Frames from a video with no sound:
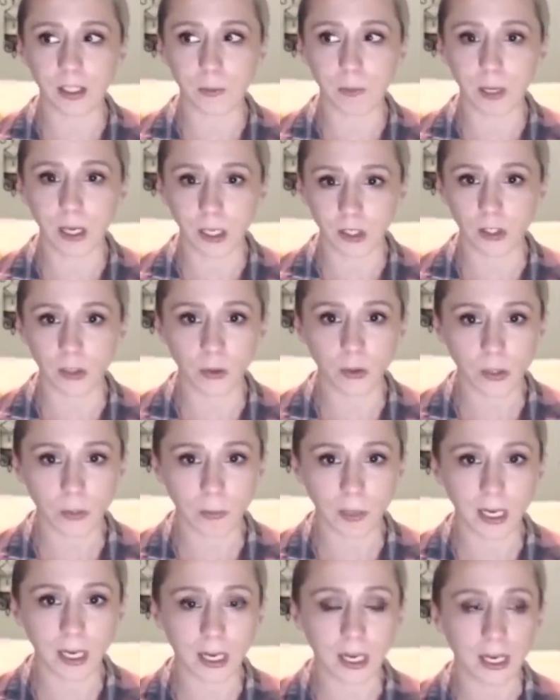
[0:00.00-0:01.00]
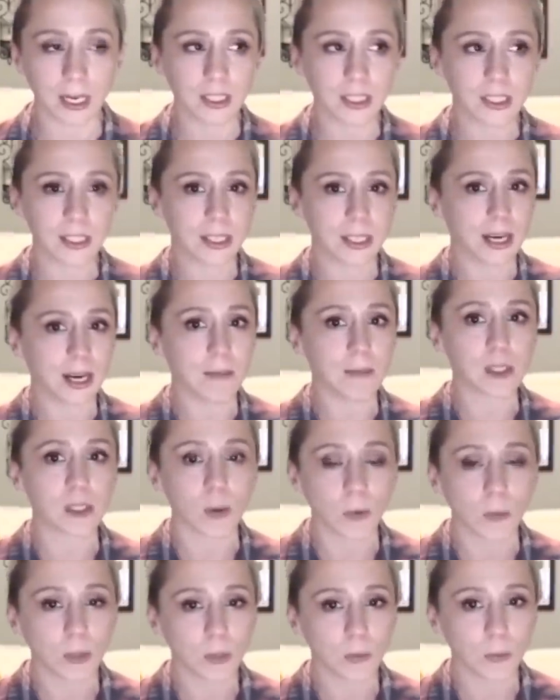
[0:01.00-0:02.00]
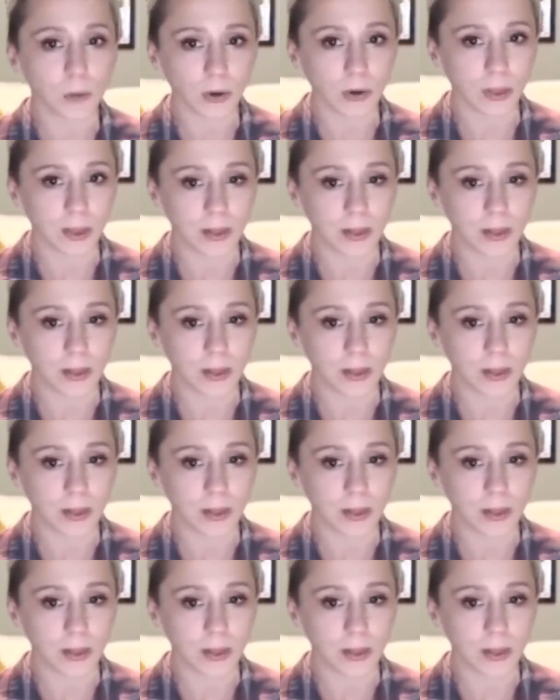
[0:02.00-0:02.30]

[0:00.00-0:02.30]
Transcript: pigeonholes me, and I just think I'm so much more than